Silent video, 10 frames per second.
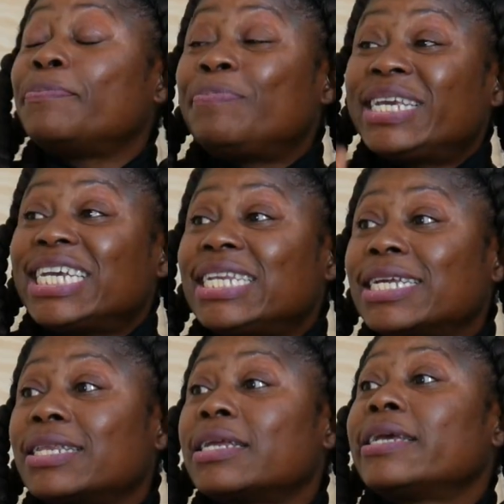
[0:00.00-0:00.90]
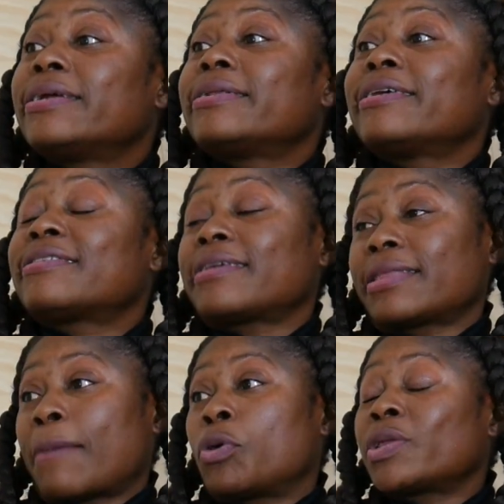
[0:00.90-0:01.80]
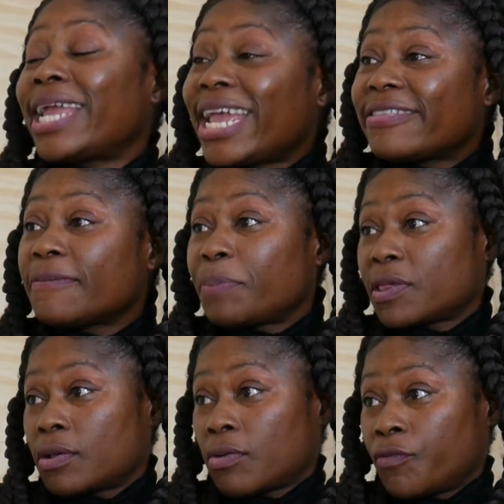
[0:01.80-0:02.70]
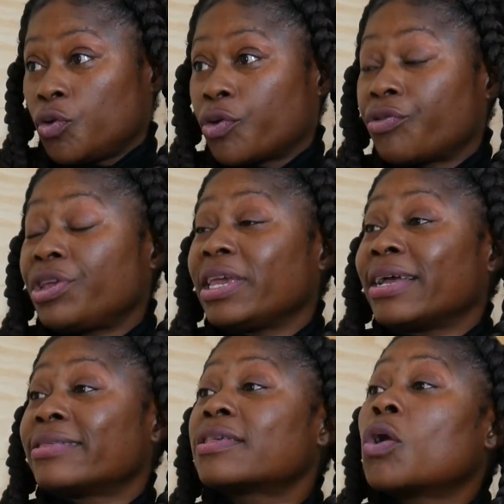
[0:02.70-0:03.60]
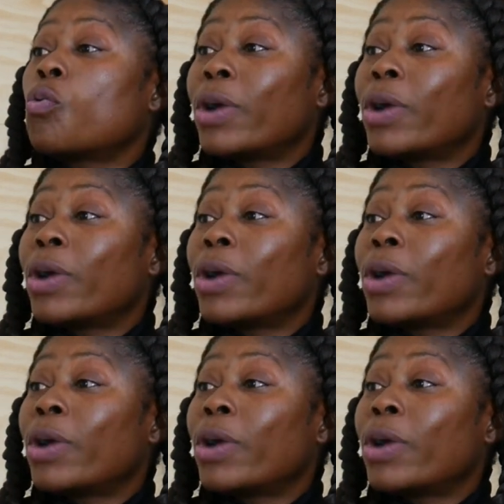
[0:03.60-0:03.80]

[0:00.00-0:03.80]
the beginning, they said about 80% of Ukrainians